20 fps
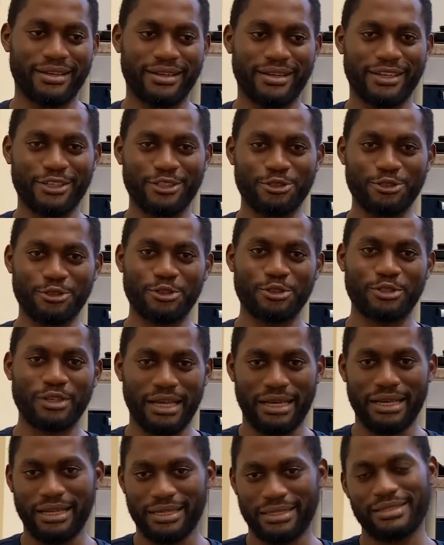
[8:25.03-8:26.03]
And you know
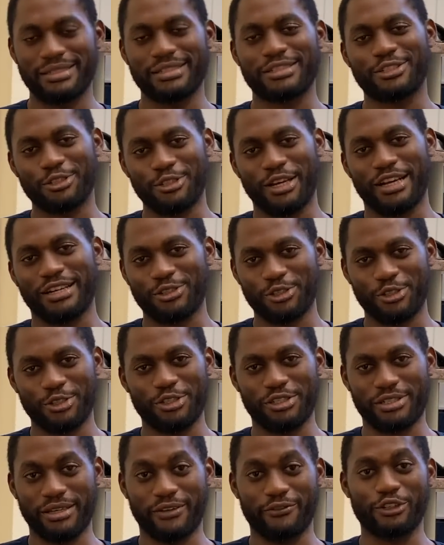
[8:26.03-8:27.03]
that at least you can sort
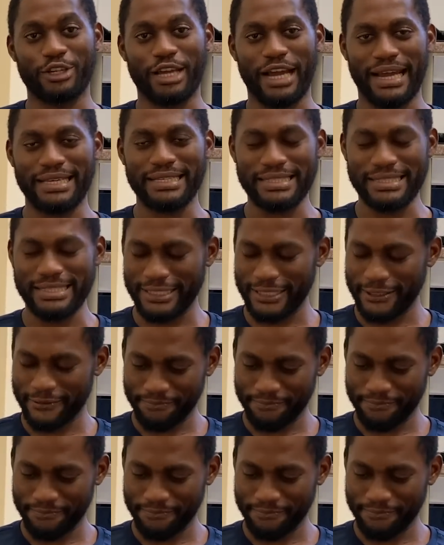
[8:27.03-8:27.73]
yourself, you can eat.